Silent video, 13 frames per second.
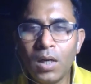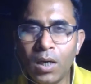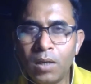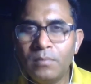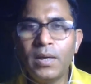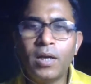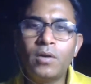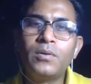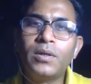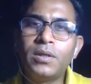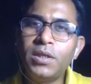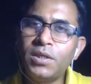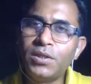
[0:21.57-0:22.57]
hub
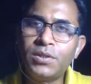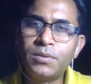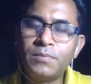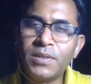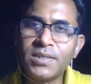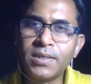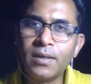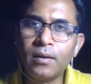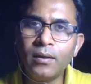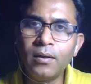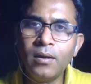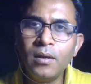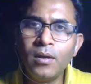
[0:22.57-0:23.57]
around a niche,
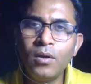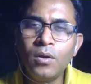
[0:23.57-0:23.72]
basically.